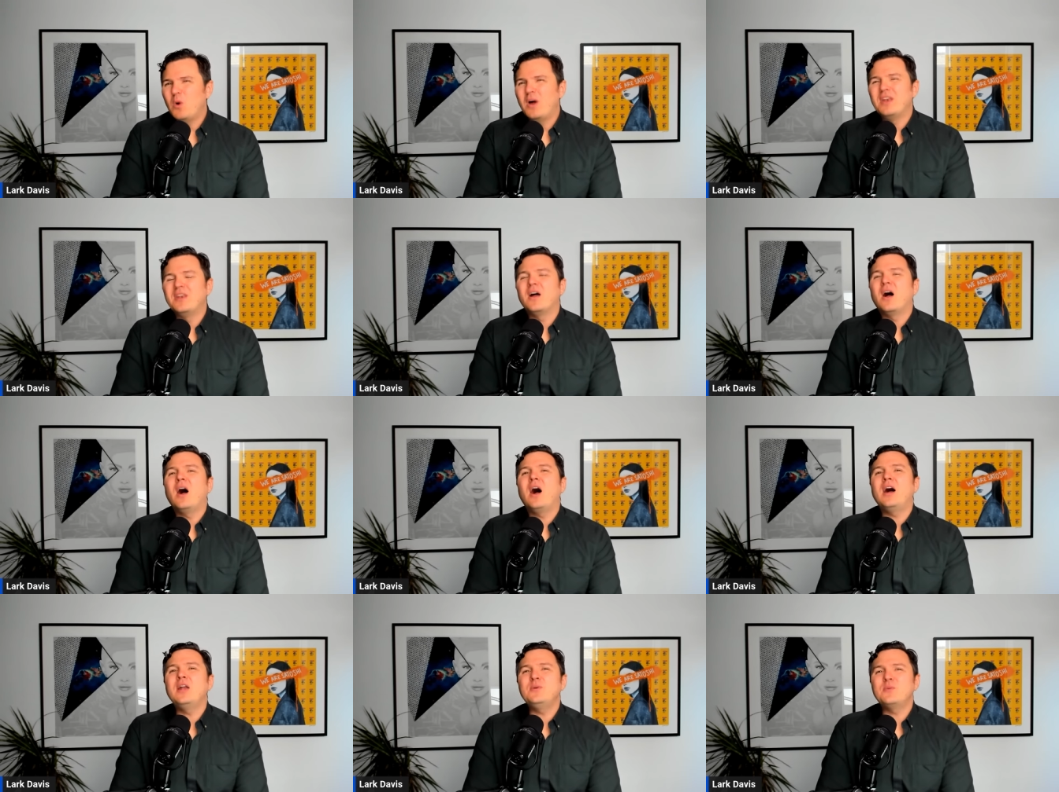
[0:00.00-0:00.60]
one
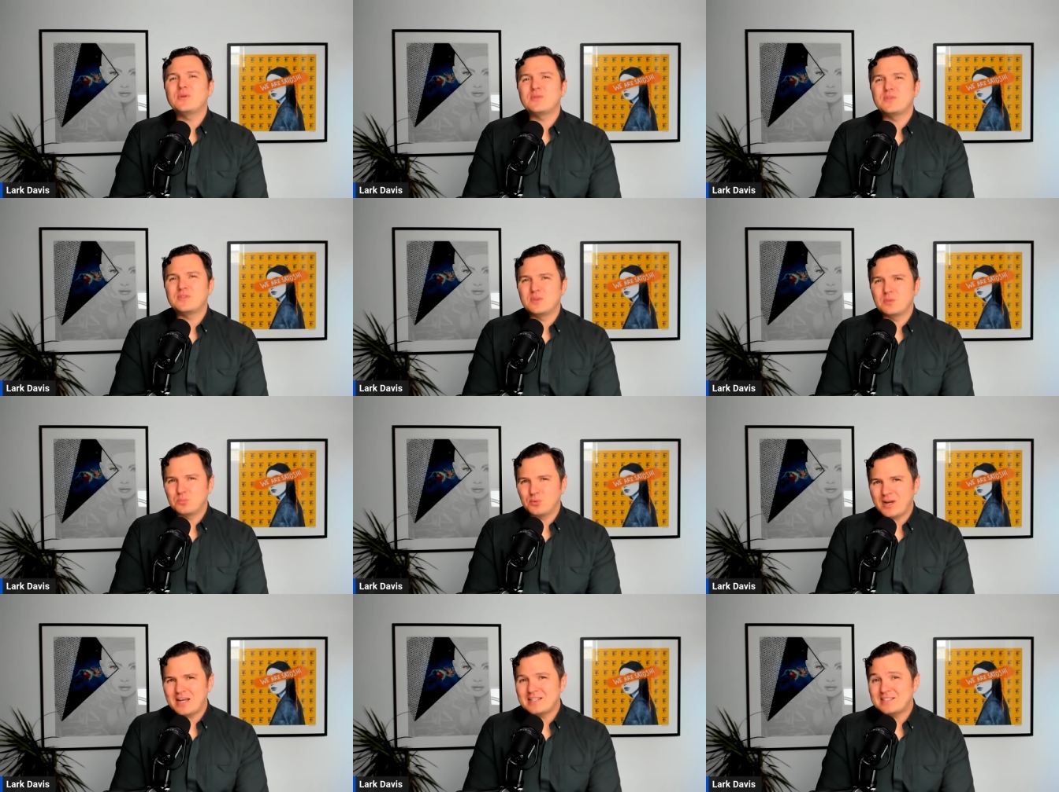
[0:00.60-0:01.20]
hundredth the
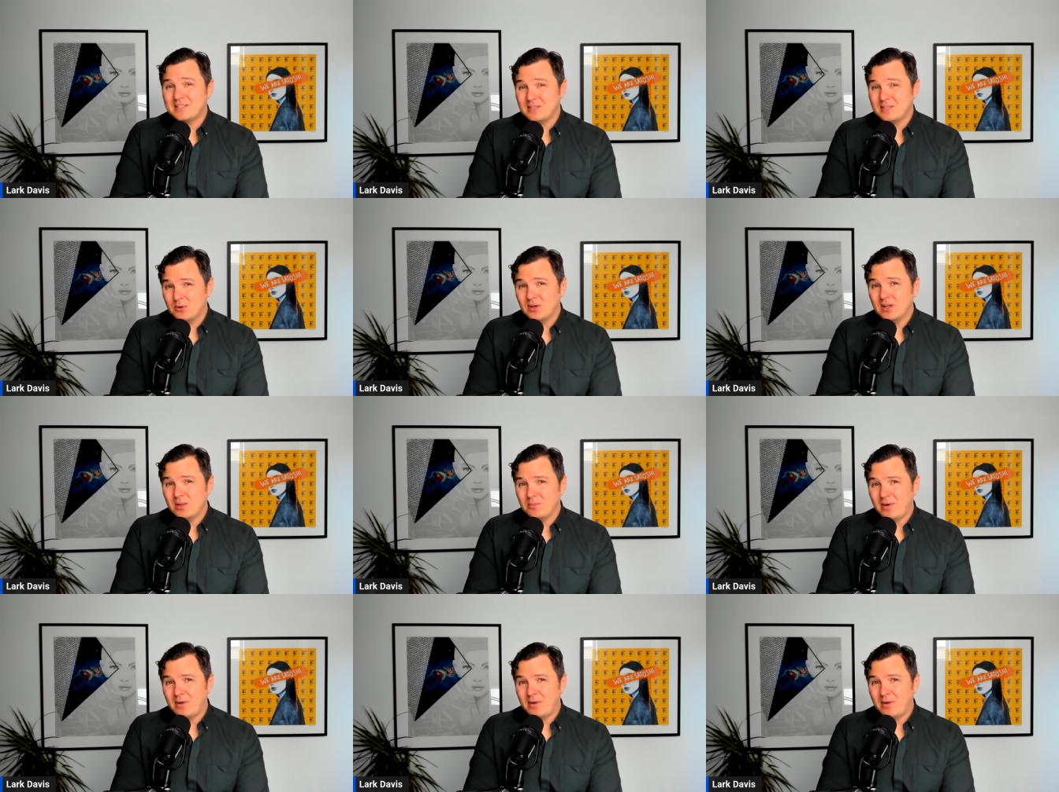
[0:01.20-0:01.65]
price that you're going